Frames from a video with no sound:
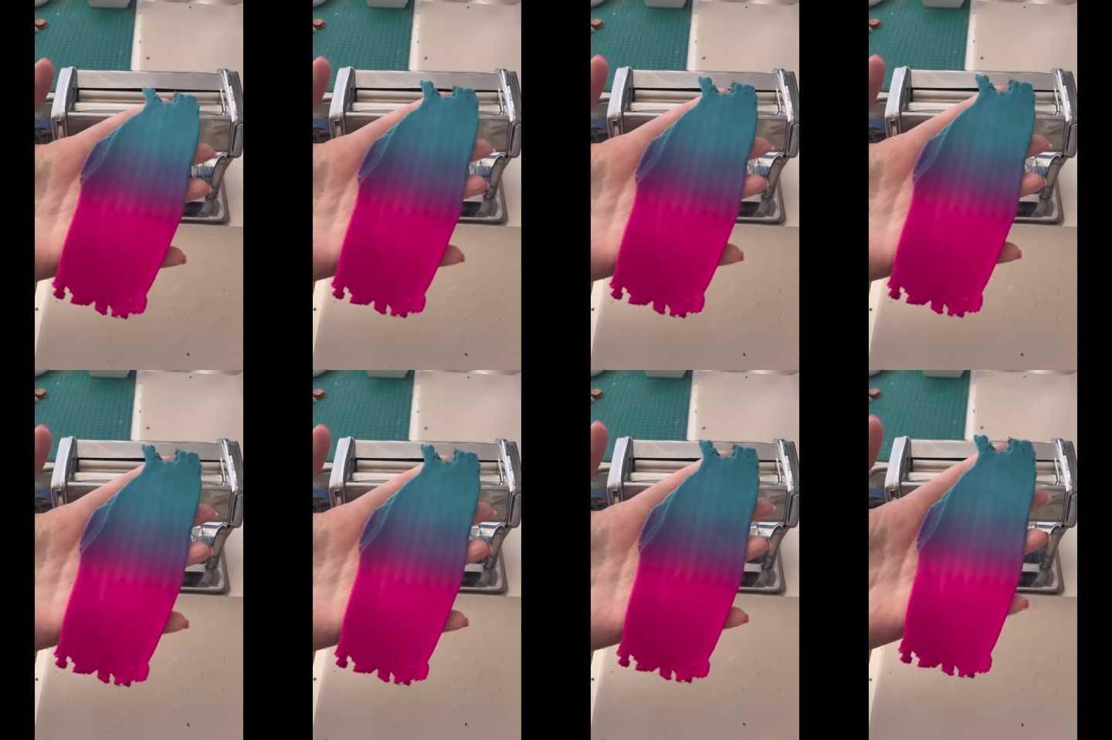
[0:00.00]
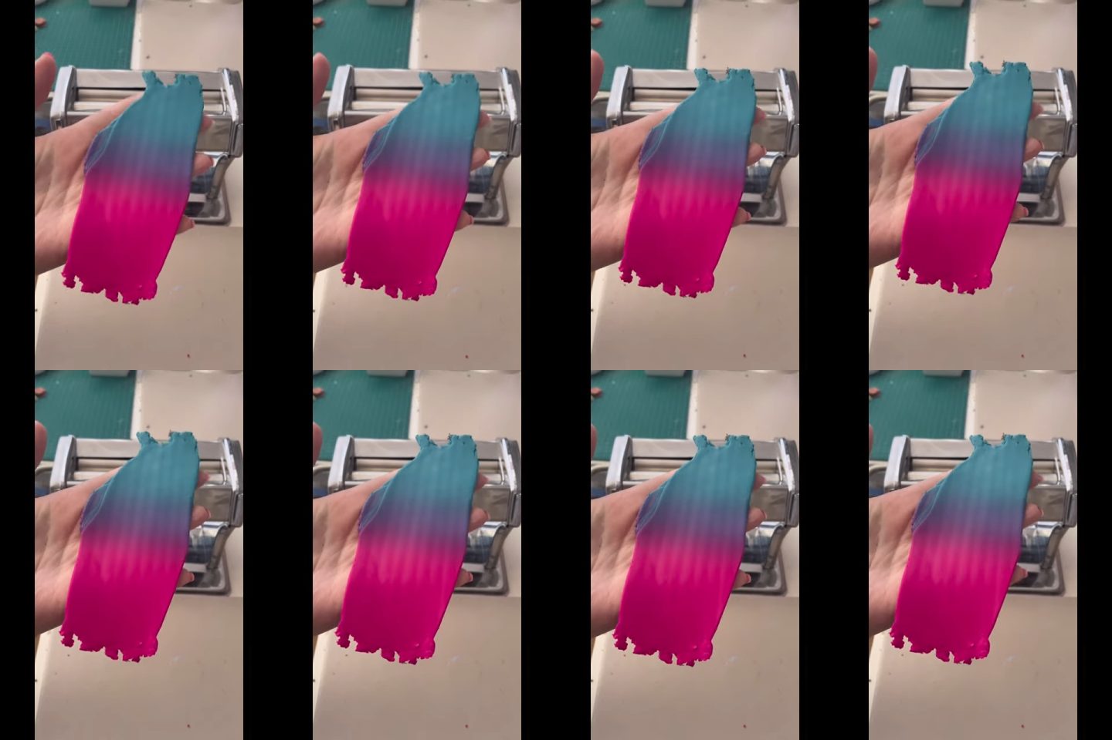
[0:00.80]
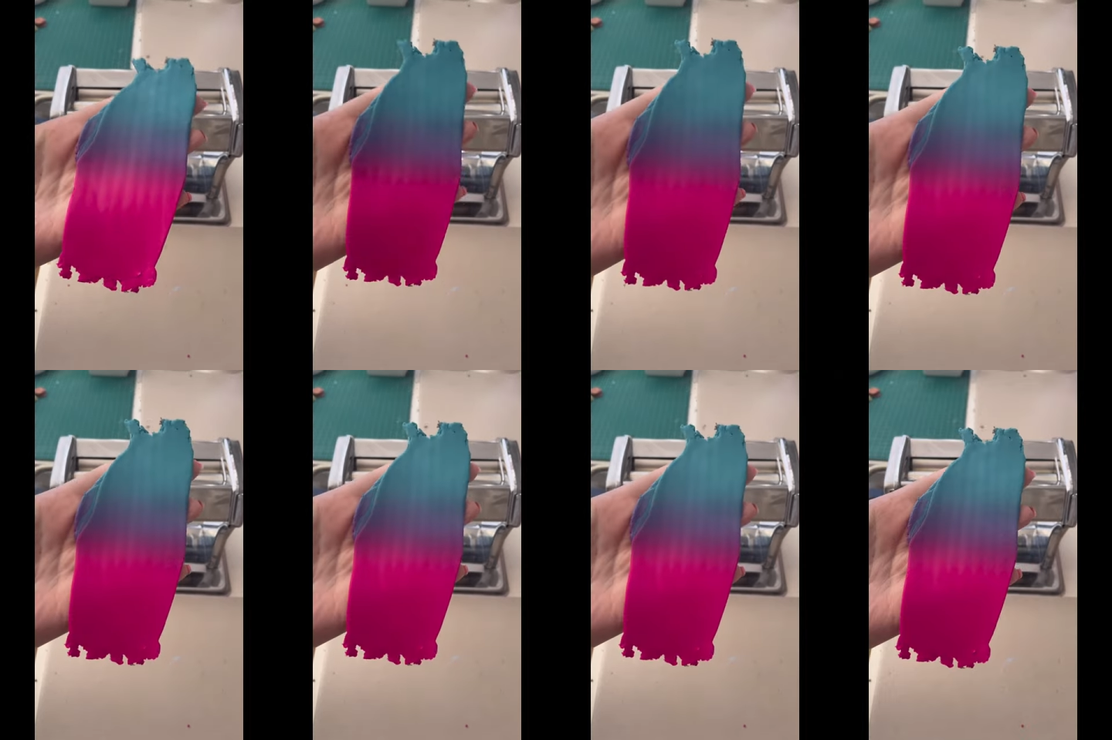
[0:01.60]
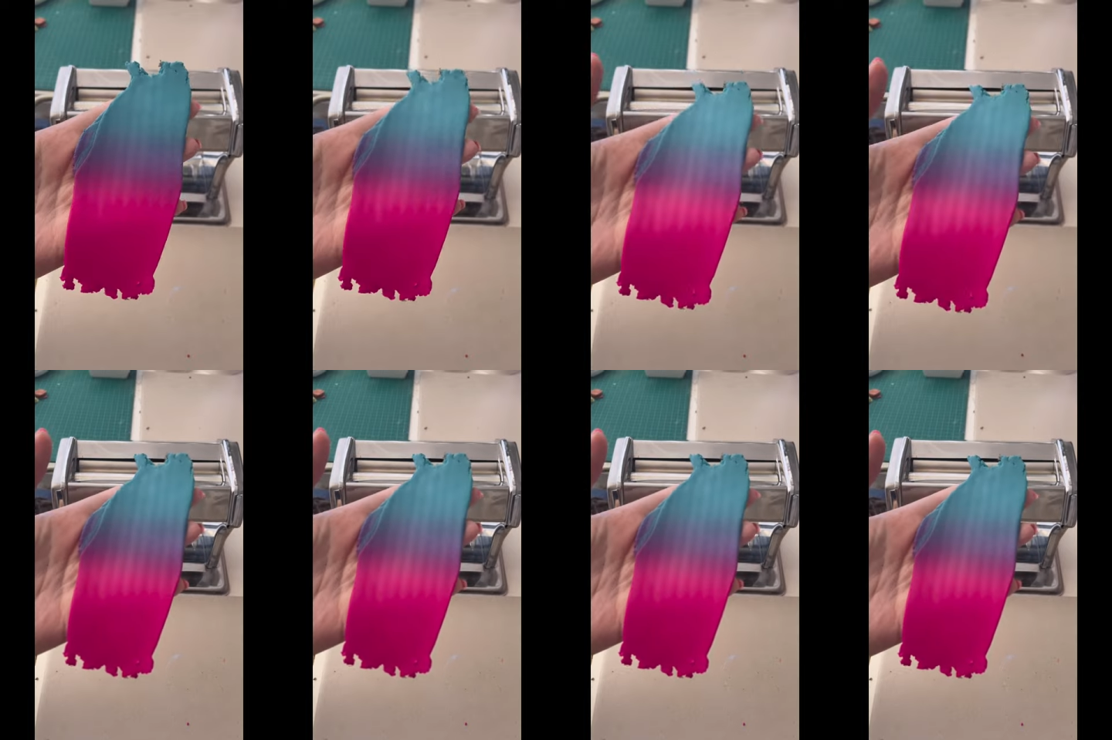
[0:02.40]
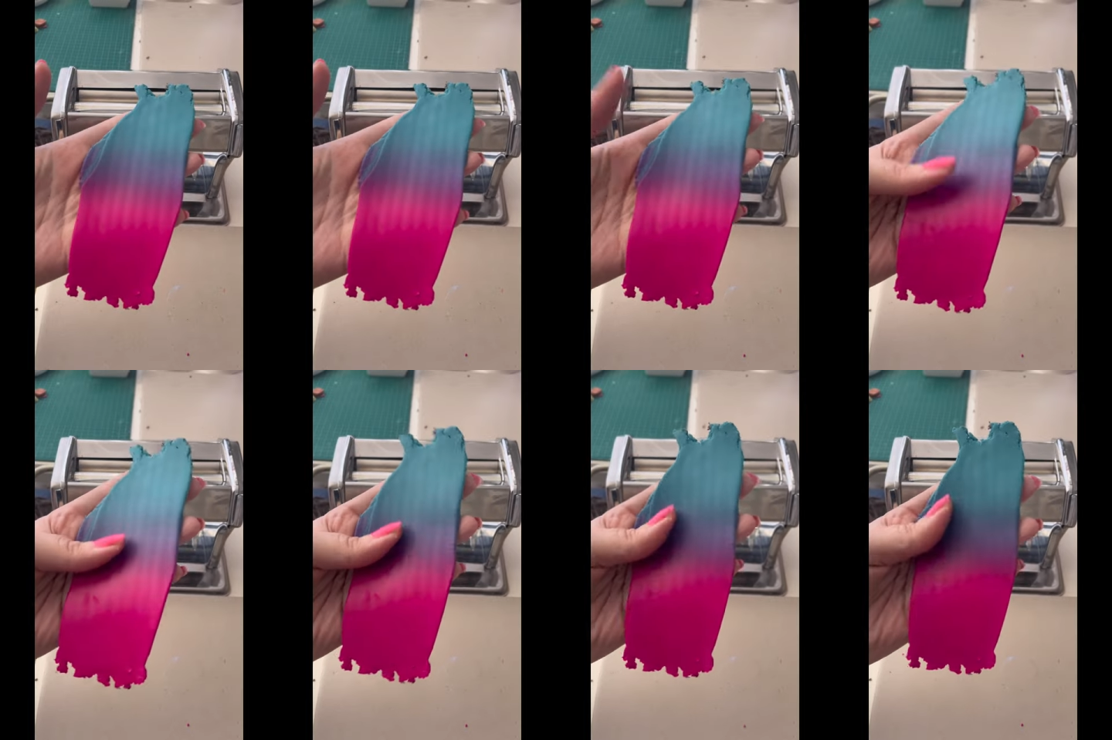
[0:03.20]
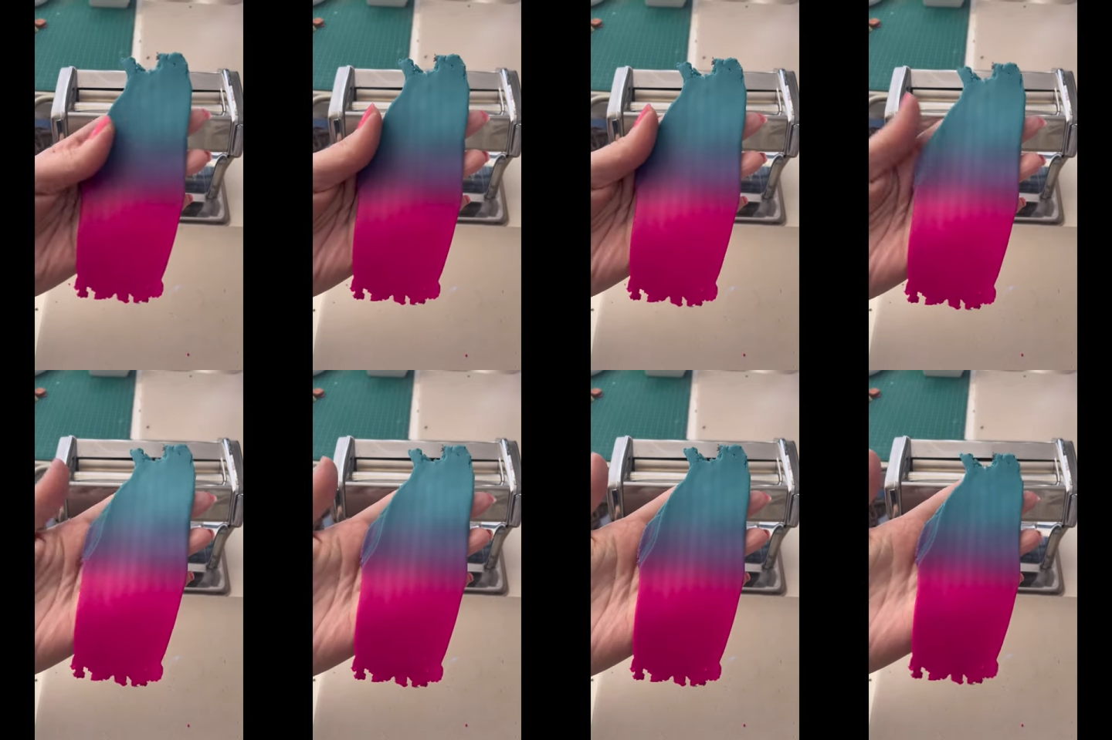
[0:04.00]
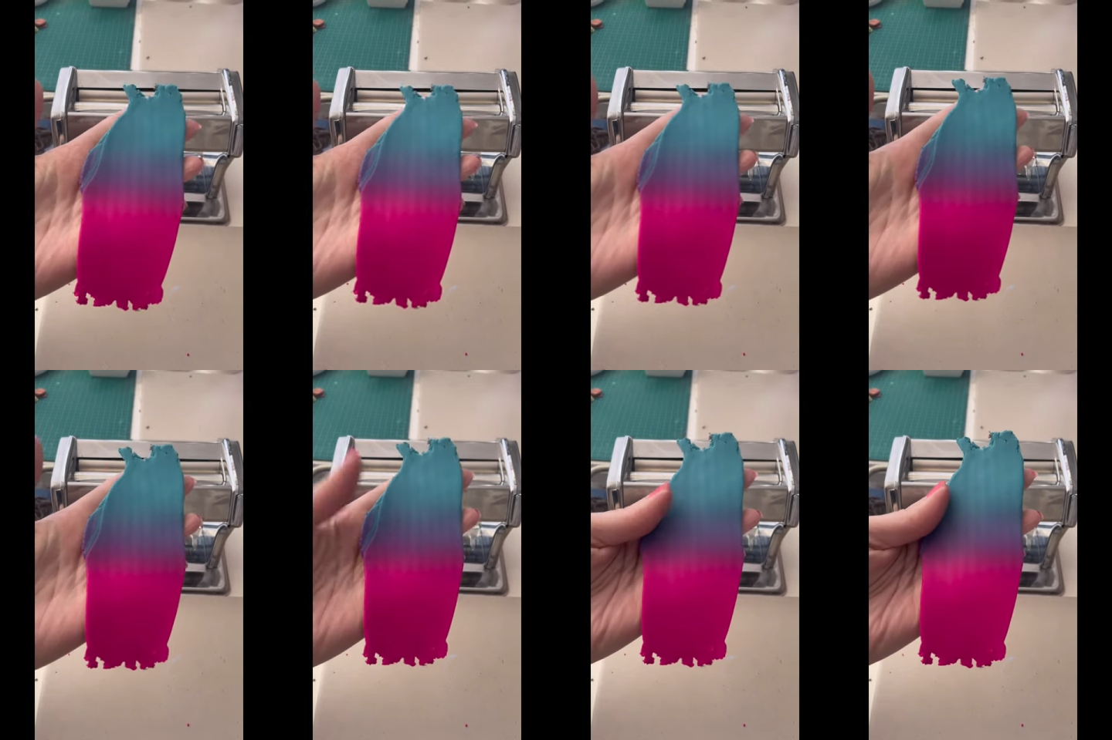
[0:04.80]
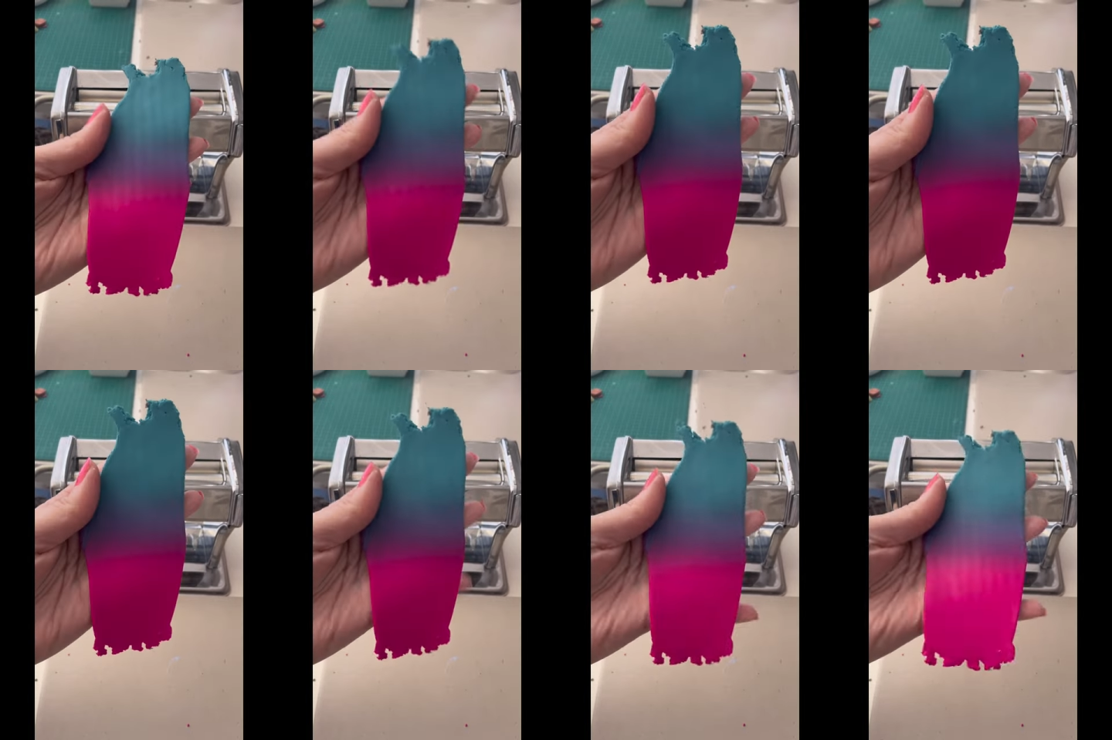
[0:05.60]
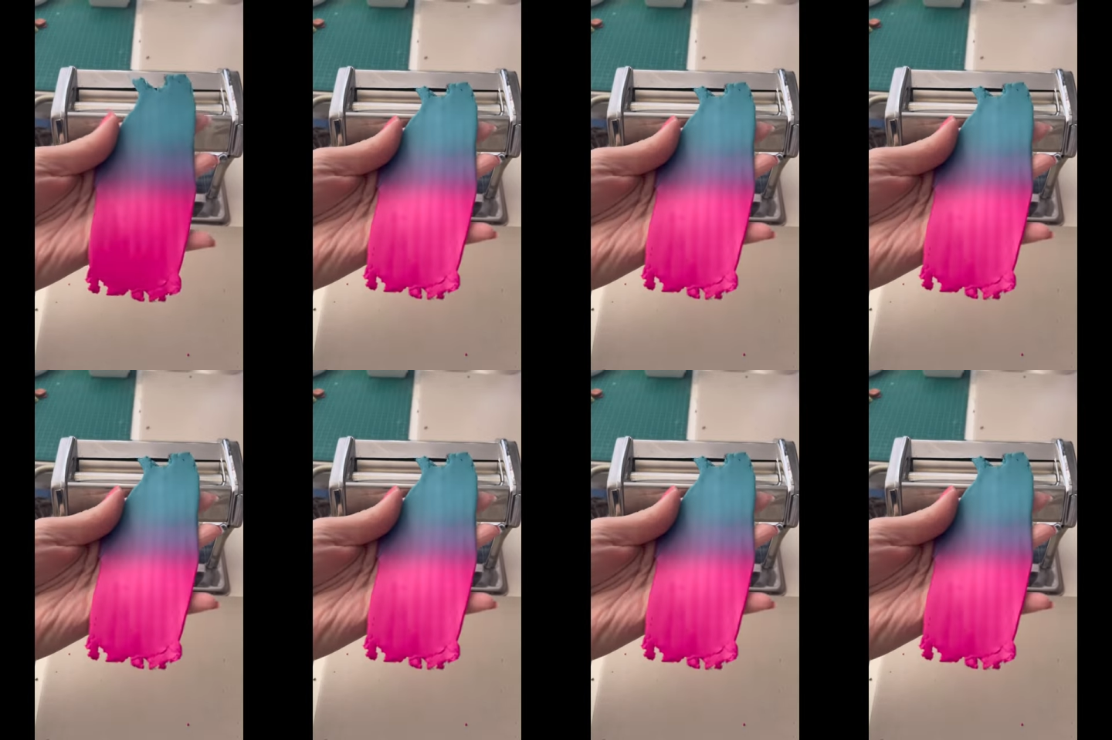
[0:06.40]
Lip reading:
Nobody's mouth can be seen.